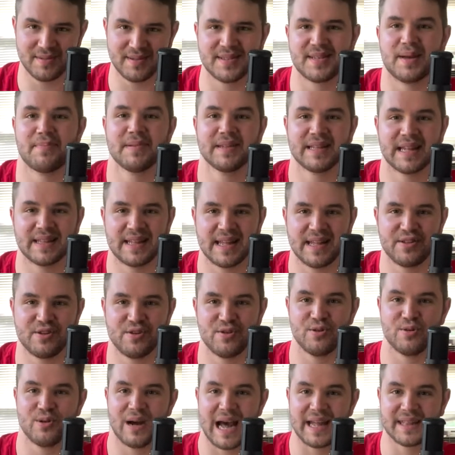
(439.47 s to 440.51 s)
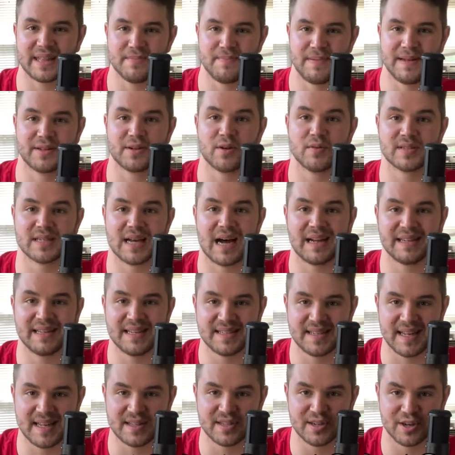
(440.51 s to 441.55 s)
Something that they do at The Beat Goes On
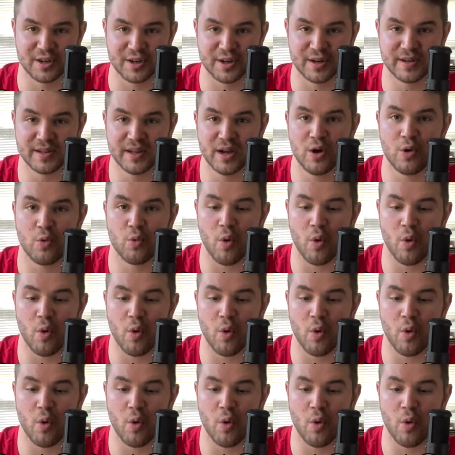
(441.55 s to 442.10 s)
is they turn